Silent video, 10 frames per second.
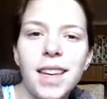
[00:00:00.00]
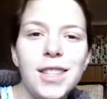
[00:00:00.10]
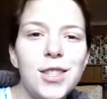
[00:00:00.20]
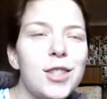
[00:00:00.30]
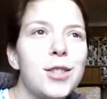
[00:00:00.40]

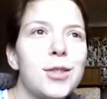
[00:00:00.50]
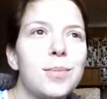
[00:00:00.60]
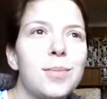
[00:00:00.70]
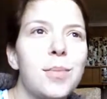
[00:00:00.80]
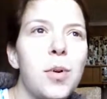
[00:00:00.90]
it's just
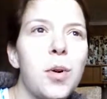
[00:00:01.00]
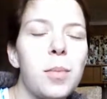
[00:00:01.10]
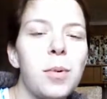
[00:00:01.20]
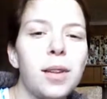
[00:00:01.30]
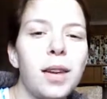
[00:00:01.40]

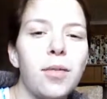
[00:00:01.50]
normal to get